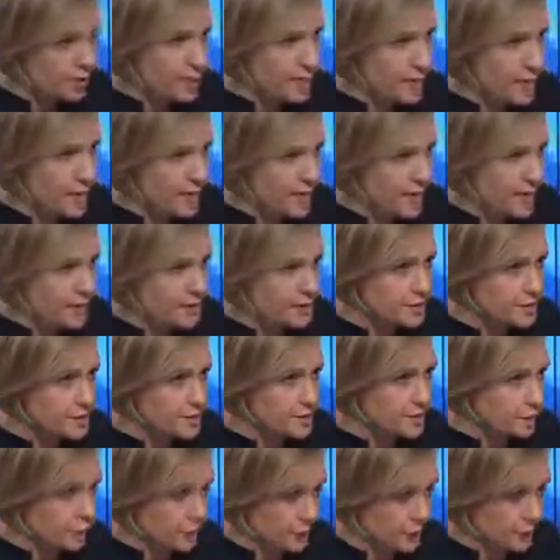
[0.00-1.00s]
regard that as
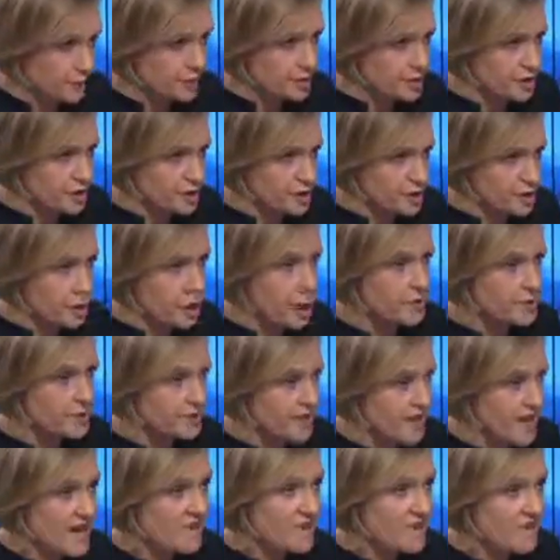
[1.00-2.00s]
what you've just described
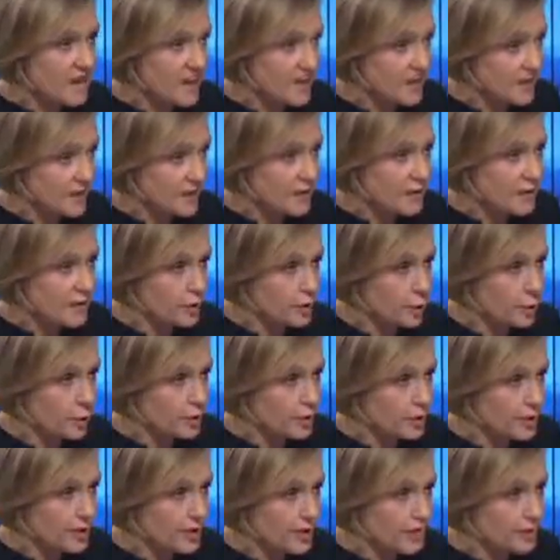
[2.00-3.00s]
as heavy lifting for the
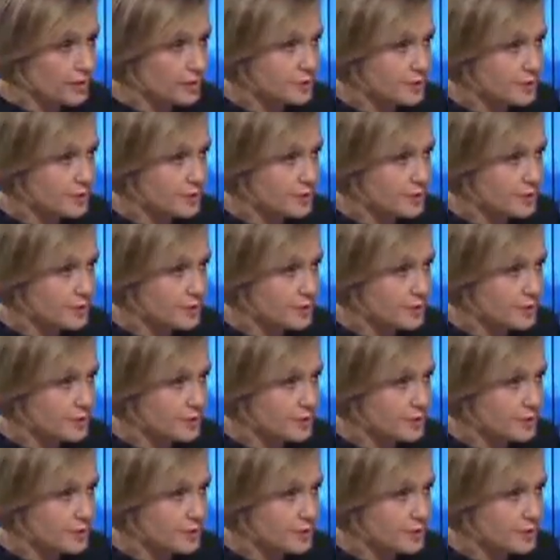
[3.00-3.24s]
corporate sector,